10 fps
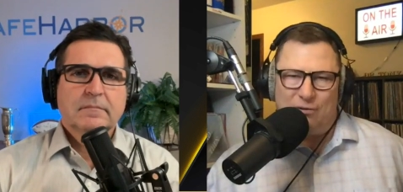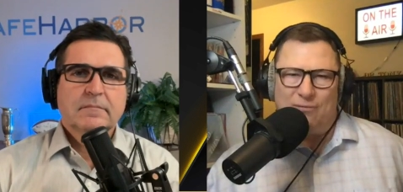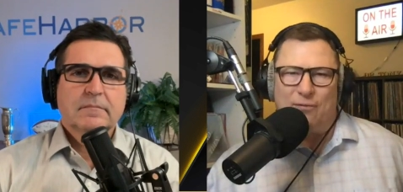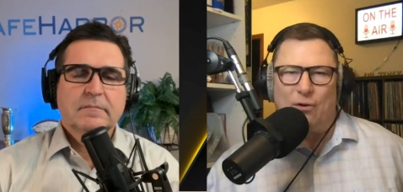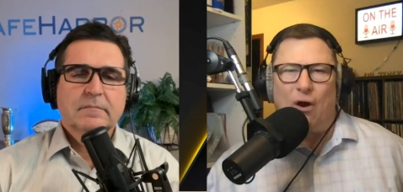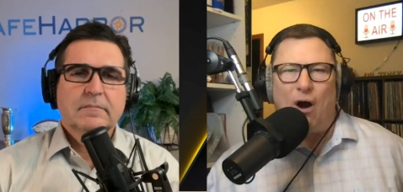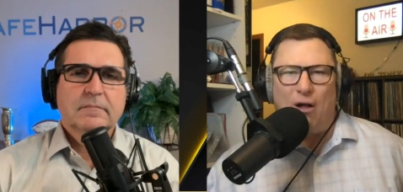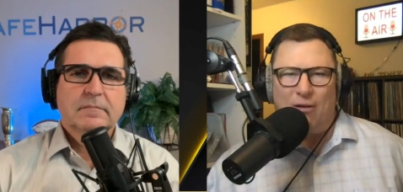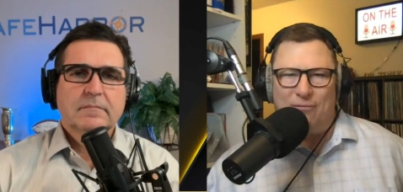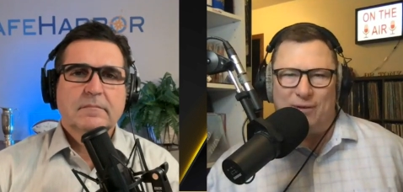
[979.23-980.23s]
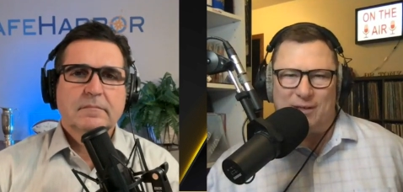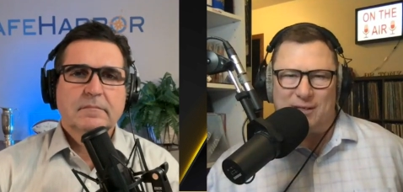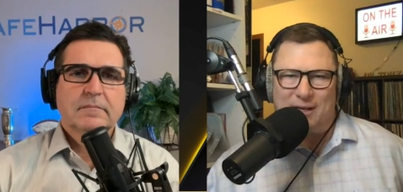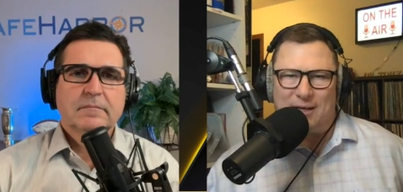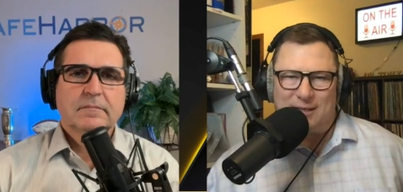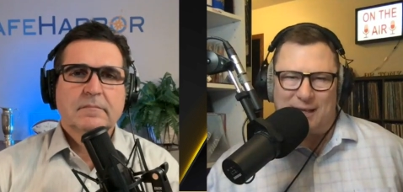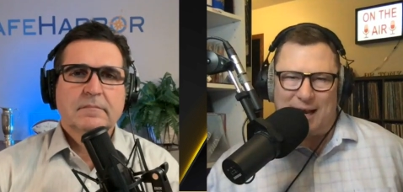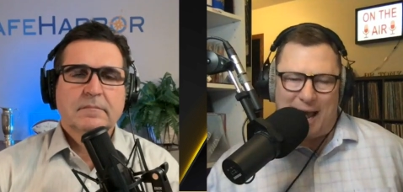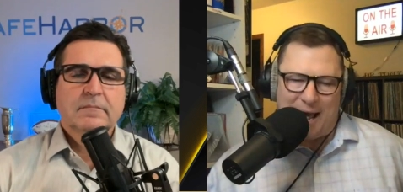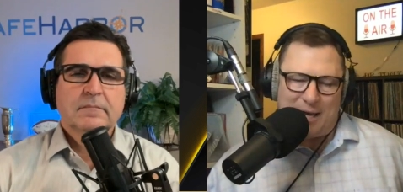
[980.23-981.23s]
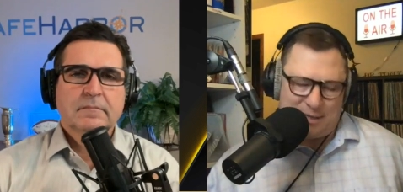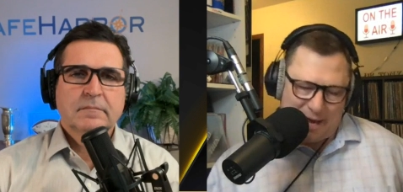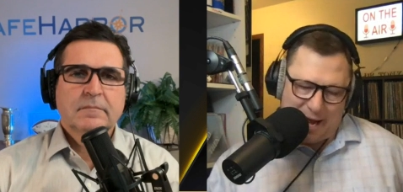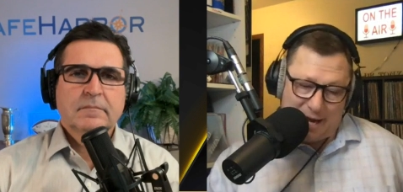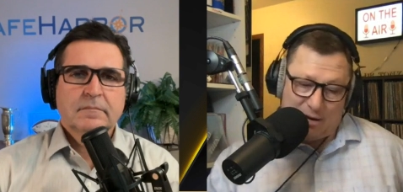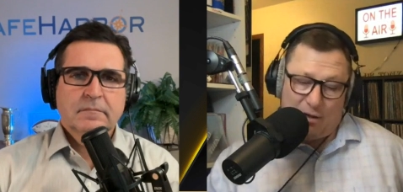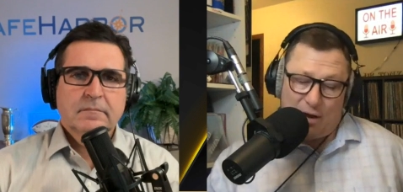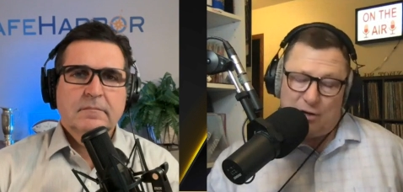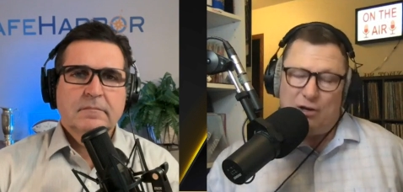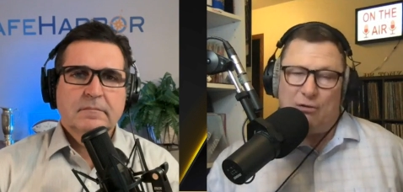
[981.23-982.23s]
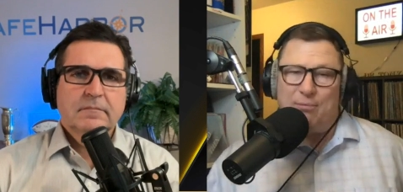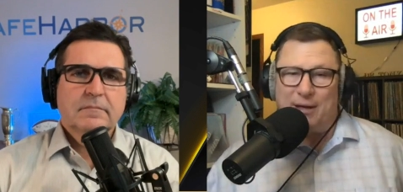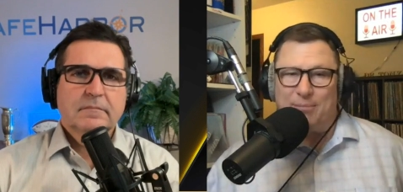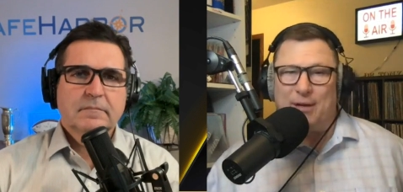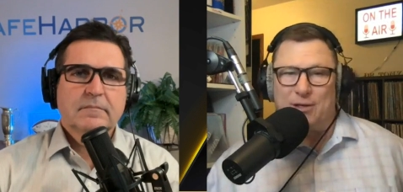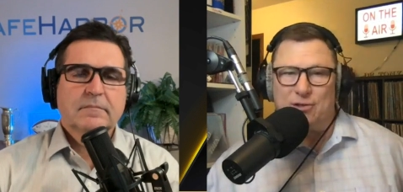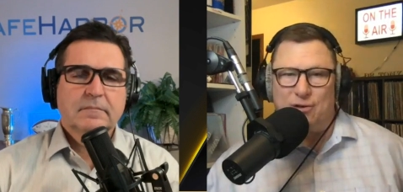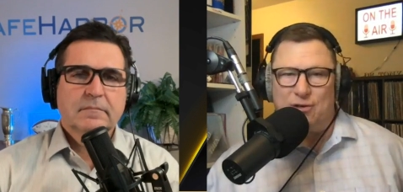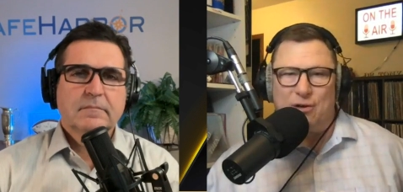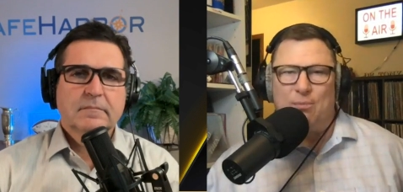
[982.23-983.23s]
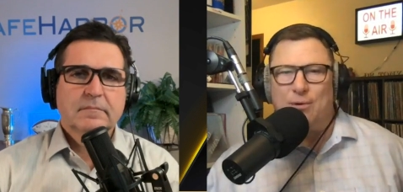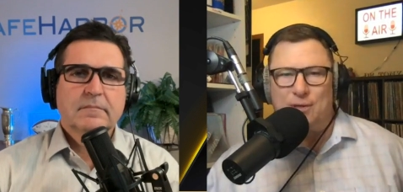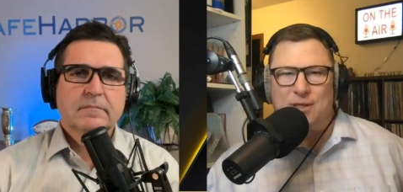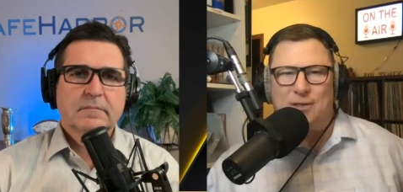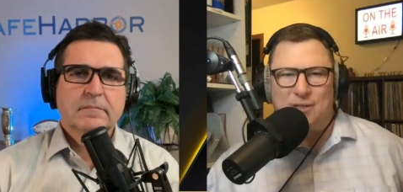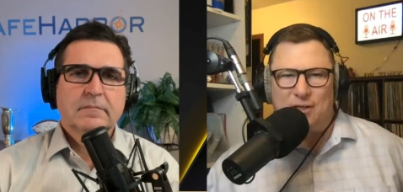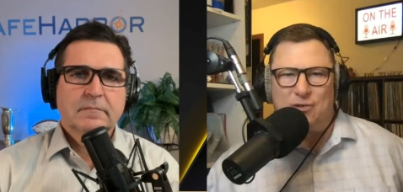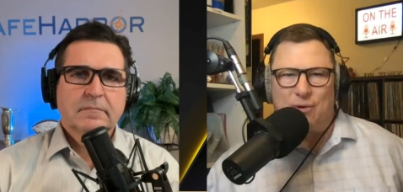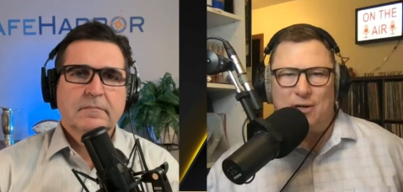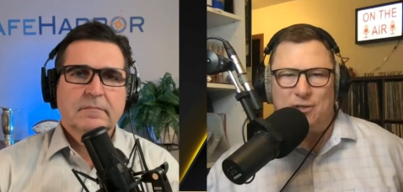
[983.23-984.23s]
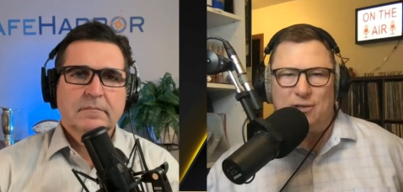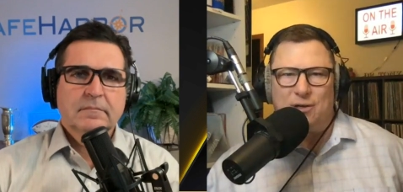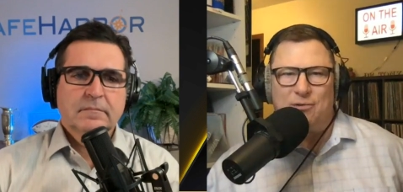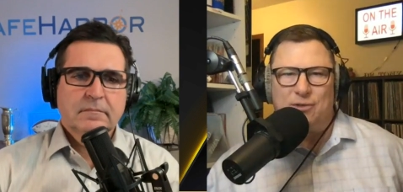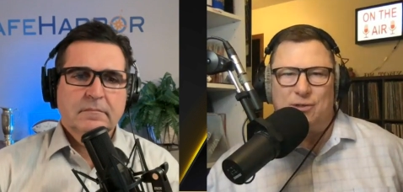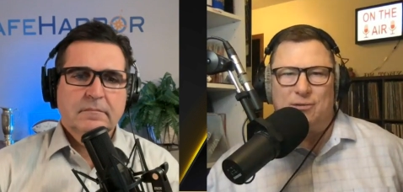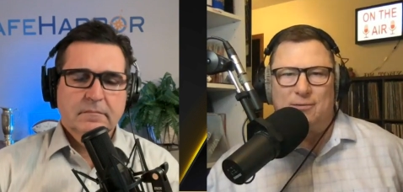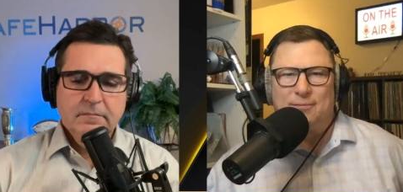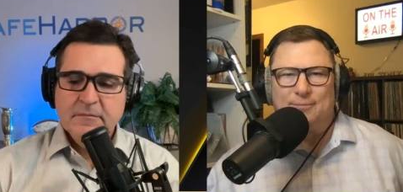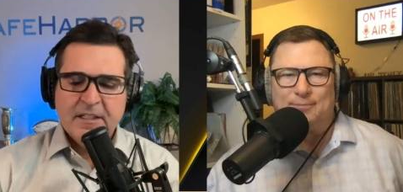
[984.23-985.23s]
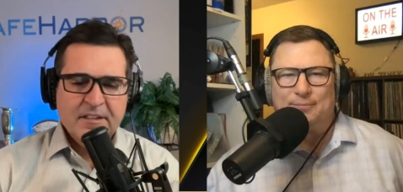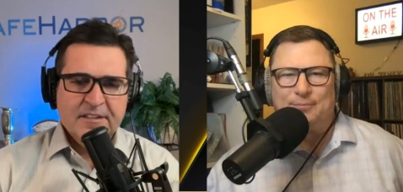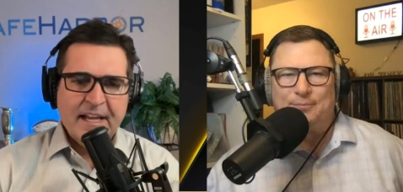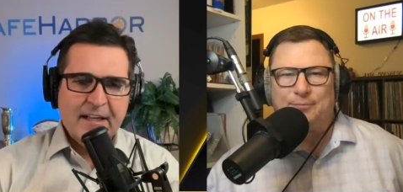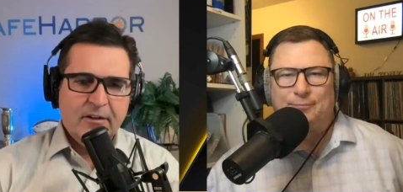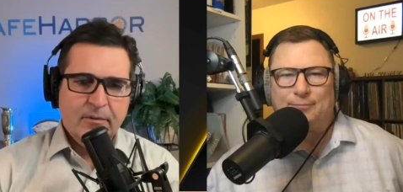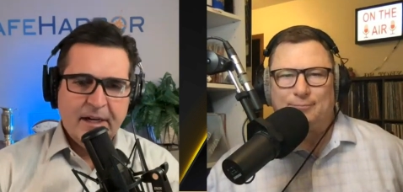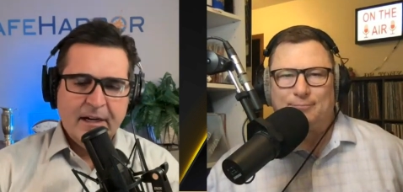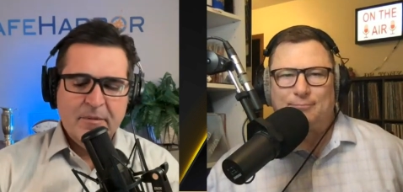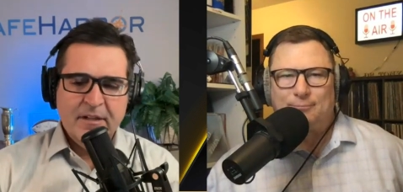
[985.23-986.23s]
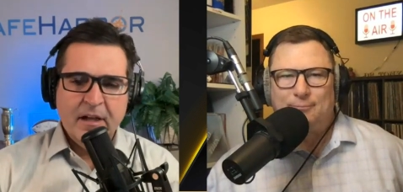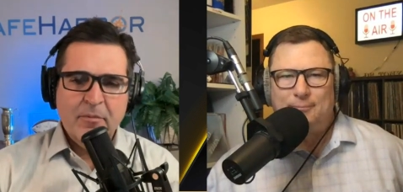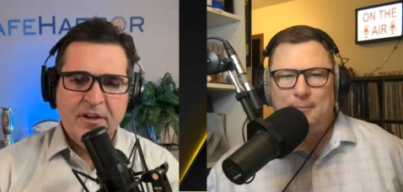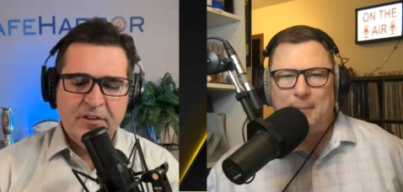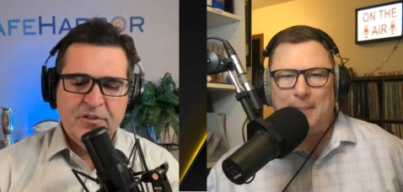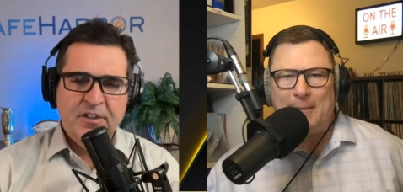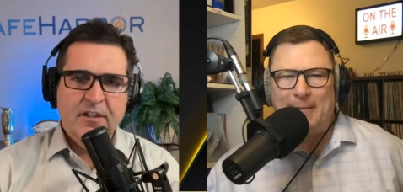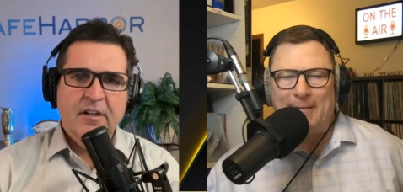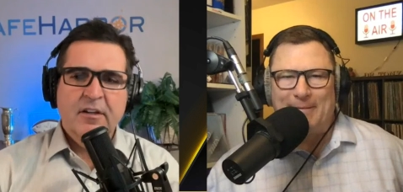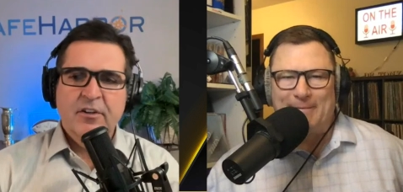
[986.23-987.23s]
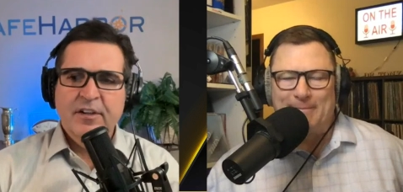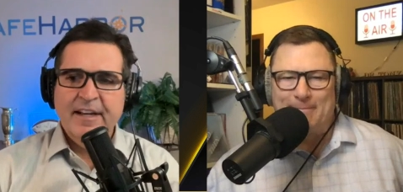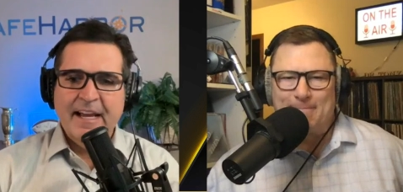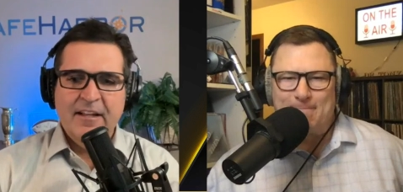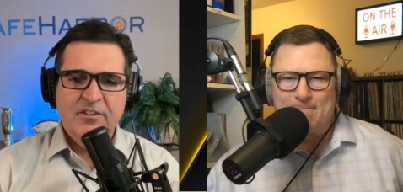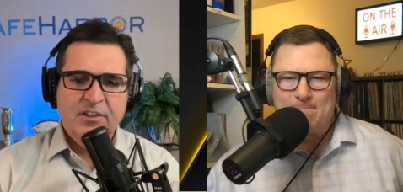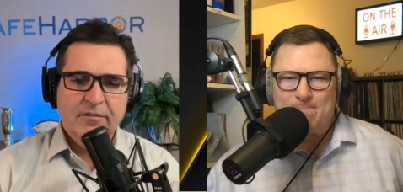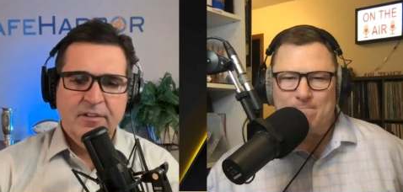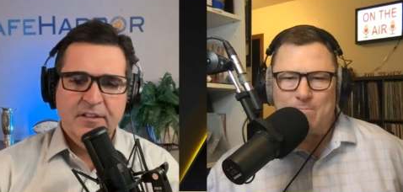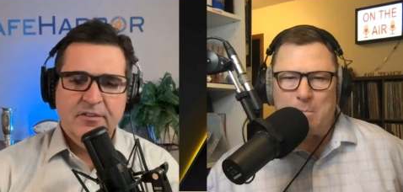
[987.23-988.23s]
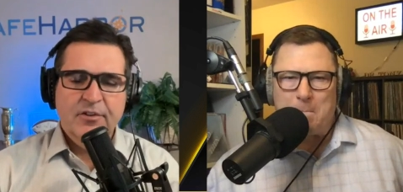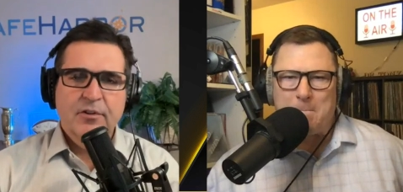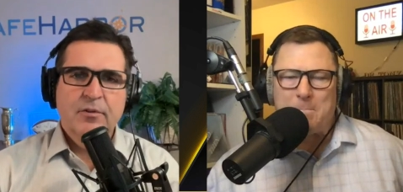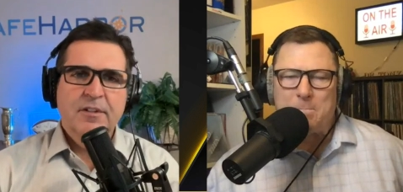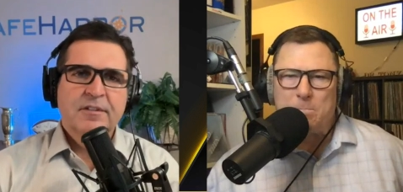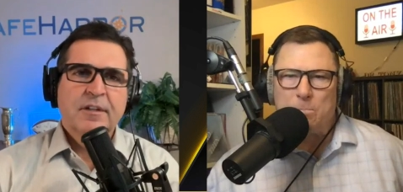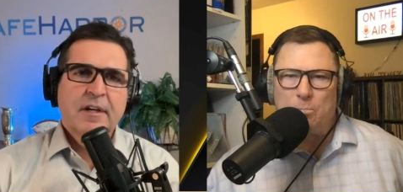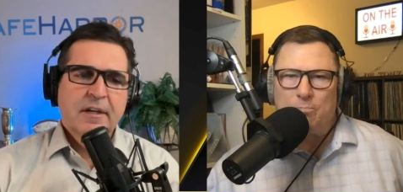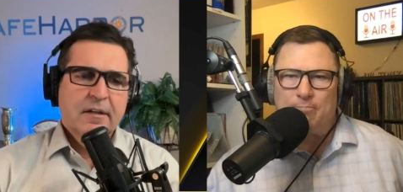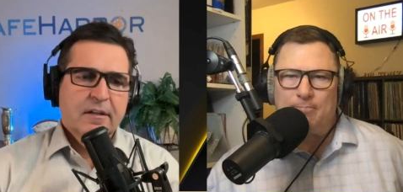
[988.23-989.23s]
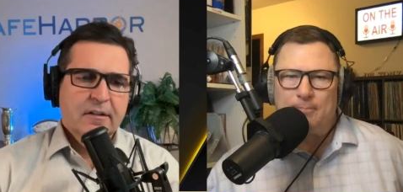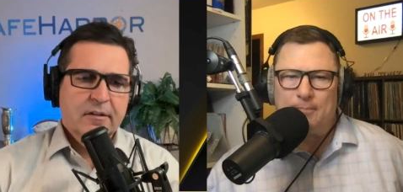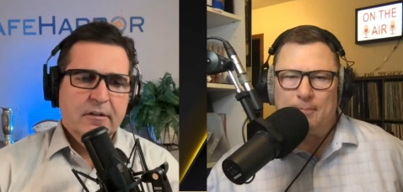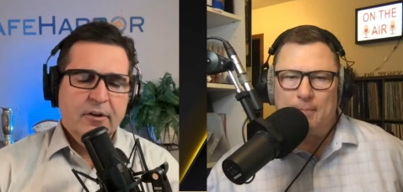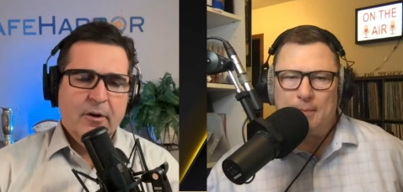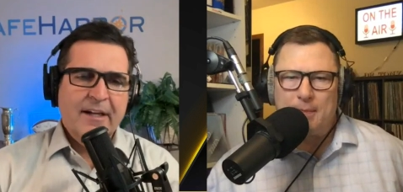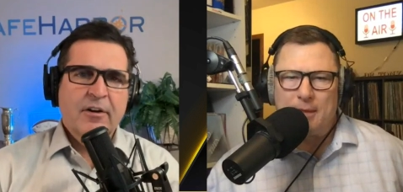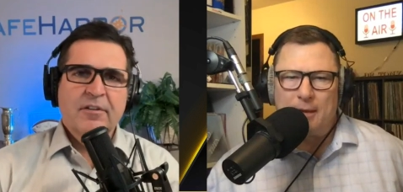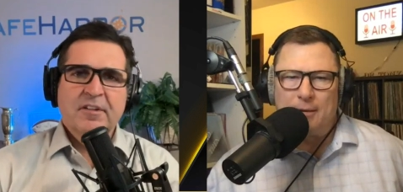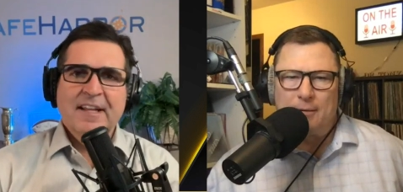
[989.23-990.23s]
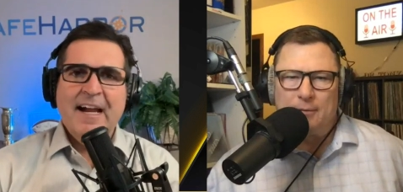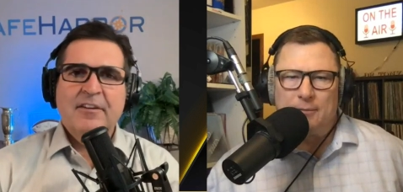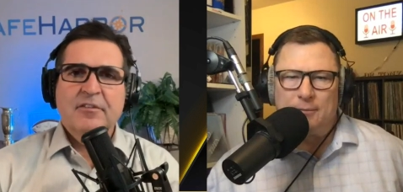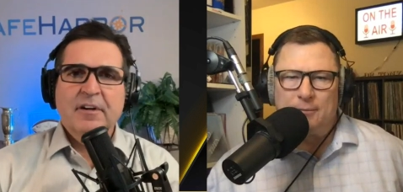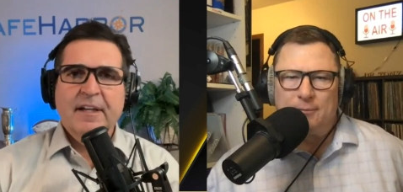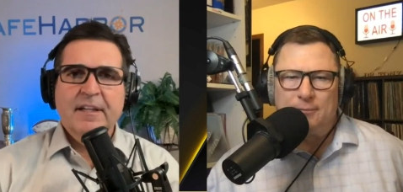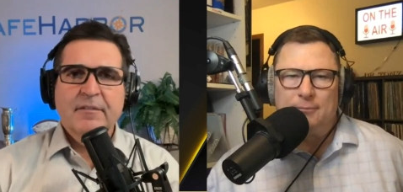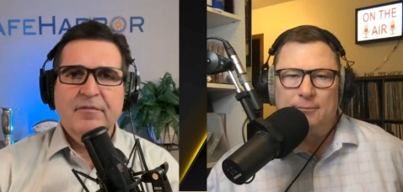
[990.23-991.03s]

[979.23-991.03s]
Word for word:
Speaker 1: for all of these things that has a handle on your big picture and your personal situation, don't you?
Speaker 2: That's exactly right. I mean, I'm going to use a, a good analogy of this too is, you know, I go to the doctor and I get a